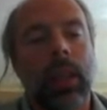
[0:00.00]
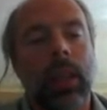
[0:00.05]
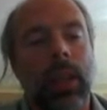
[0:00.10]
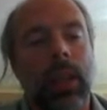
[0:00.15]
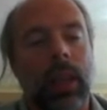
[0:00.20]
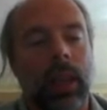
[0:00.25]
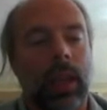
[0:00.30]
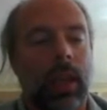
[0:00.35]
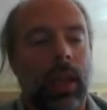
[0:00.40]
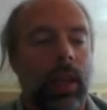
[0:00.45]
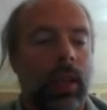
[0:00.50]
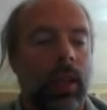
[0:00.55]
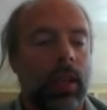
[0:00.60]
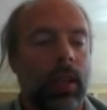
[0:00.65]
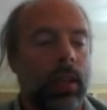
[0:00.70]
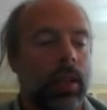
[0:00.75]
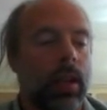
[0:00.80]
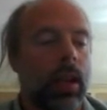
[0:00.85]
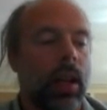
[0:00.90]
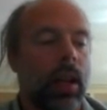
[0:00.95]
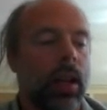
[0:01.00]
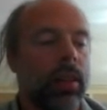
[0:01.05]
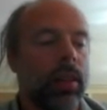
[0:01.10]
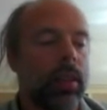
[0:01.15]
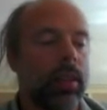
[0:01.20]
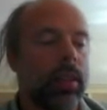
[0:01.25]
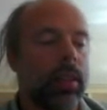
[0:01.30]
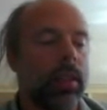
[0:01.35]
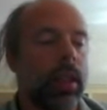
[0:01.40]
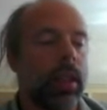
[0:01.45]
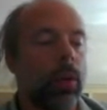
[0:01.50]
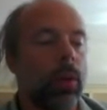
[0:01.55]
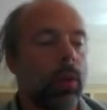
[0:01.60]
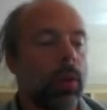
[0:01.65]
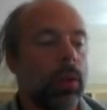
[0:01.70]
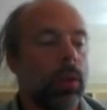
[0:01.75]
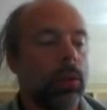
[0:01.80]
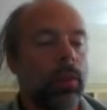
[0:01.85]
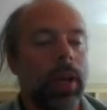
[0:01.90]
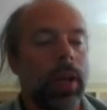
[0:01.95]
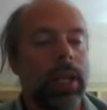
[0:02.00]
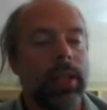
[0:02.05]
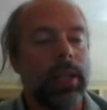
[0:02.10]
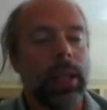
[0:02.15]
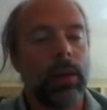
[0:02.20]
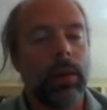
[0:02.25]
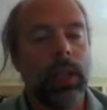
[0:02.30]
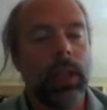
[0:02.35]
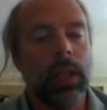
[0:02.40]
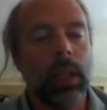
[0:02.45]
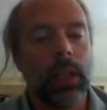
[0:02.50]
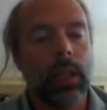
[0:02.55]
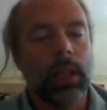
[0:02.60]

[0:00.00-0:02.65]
and this is like a worldwide network,